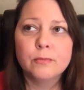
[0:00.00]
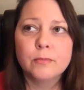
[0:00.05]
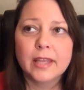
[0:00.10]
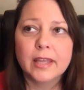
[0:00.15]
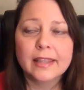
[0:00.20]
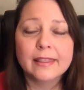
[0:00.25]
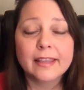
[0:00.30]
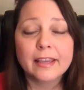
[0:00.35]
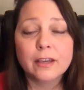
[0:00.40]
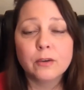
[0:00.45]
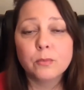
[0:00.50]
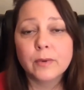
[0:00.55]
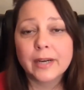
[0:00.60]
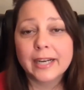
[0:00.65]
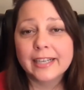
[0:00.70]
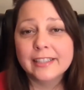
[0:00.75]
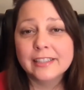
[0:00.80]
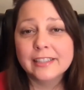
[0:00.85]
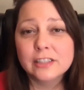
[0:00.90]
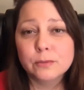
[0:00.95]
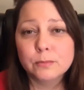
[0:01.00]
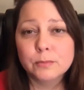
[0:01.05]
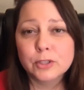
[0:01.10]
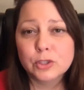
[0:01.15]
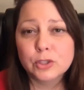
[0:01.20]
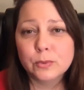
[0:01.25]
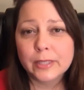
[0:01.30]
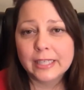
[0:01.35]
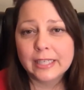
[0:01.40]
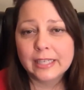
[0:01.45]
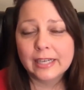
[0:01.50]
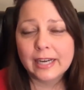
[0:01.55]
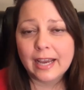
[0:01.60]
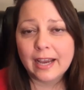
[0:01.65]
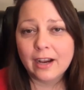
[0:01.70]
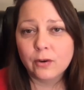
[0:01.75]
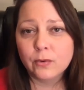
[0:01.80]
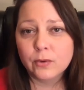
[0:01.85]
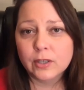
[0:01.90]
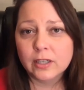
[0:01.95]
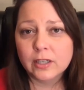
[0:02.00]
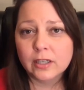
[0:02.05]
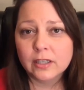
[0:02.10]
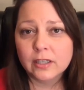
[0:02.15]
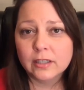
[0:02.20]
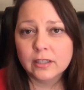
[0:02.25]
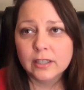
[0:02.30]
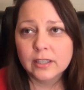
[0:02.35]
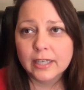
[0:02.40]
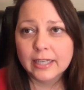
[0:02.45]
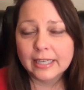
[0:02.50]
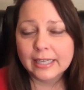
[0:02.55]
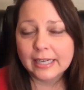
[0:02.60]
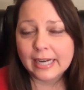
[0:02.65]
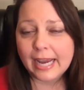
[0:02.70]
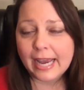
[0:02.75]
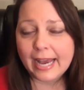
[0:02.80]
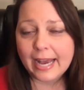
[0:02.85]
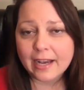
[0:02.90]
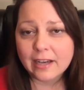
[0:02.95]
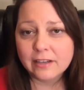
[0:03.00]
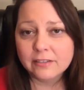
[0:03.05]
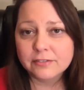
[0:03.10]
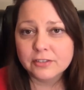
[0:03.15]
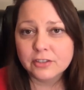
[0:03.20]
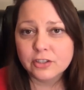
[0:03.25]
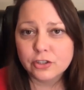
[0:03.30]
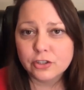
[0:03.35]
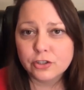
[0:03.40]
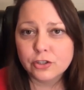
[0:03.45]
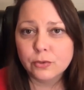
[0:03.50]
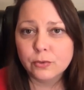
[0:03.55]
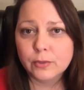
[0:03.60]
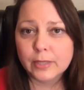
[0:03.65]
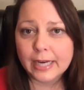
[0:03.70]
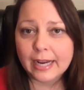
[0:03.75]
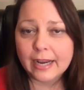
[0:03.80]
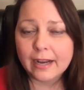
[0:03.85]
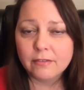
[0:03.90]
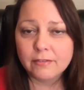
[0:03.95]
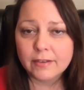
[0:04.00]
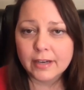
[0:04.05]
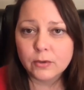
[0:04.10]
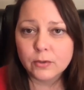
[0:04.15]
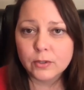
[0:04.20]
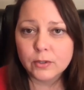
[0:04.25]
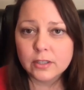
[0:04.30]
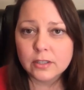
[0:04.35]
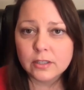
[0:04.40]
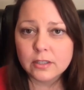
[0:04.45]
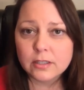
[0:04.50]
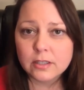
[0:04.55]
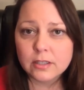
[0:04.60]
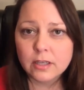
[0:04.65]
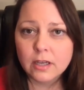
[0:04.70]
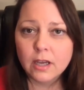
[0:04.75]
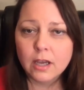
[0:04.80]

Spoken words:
They range between an hour and a half to 2.5 hours.